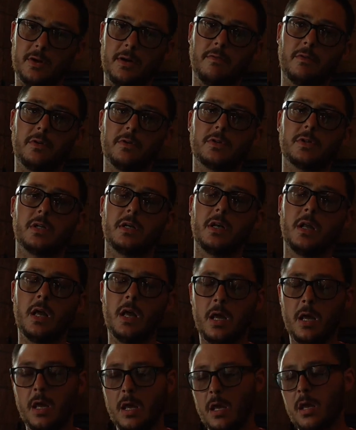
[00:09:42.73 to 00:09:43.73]
Make
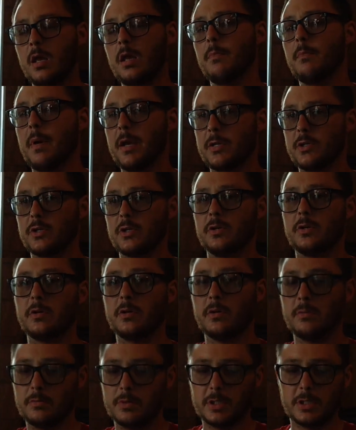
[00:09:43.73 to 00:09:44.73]
sure just to double check
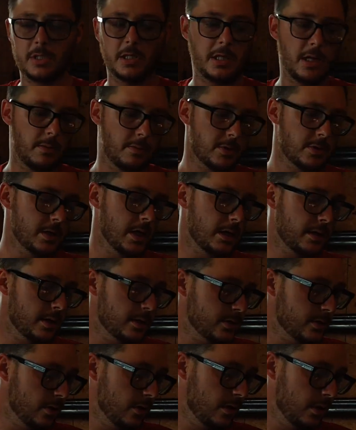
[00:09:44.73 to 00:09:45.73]
that you're on compression.
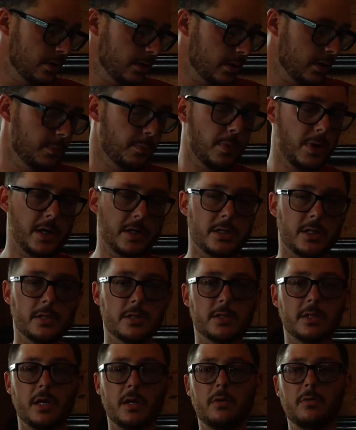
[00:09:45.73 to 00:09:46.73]
So that's it for this
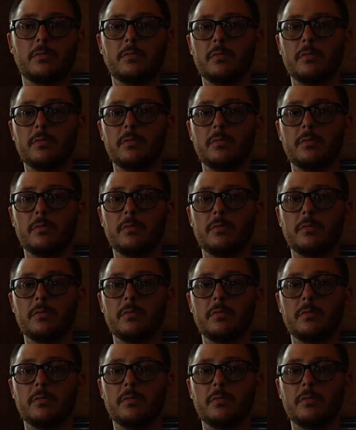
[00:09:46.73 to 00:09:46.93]
part.